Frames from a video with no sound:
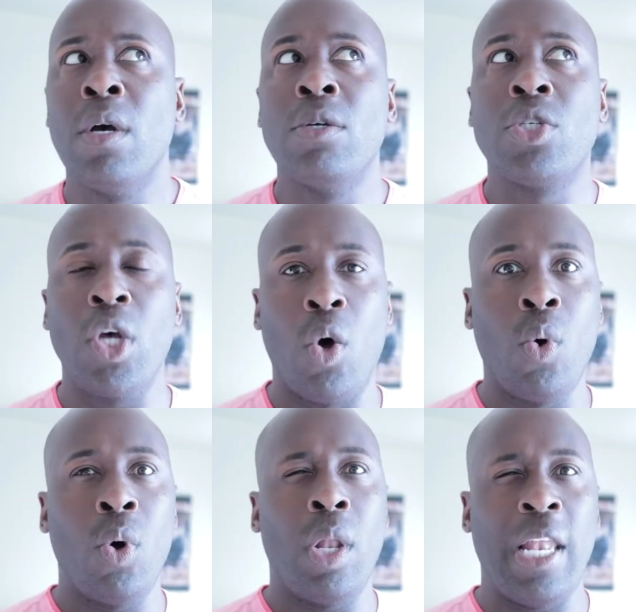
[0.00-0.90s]

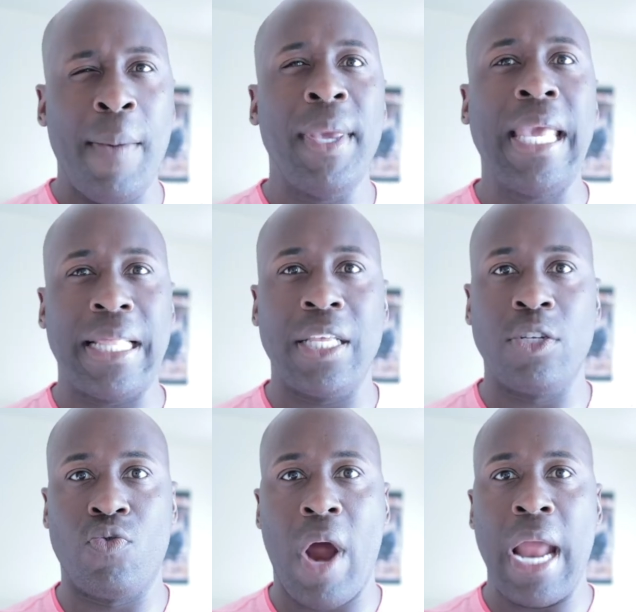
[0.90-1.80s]
So let me get
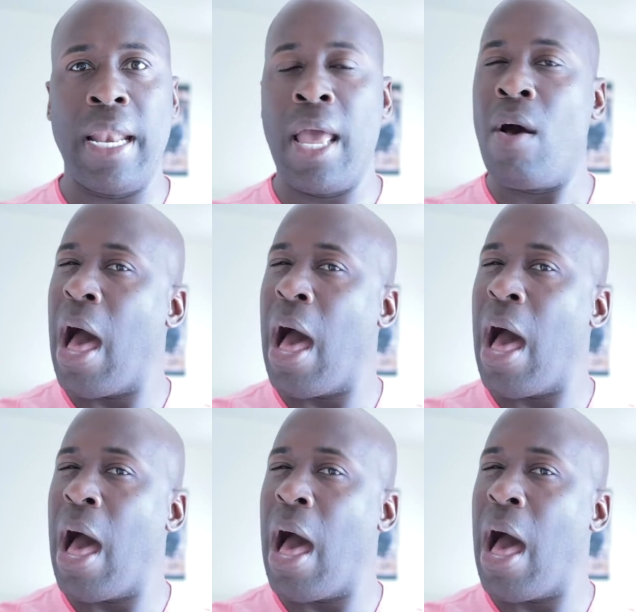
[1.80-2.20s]
this right now.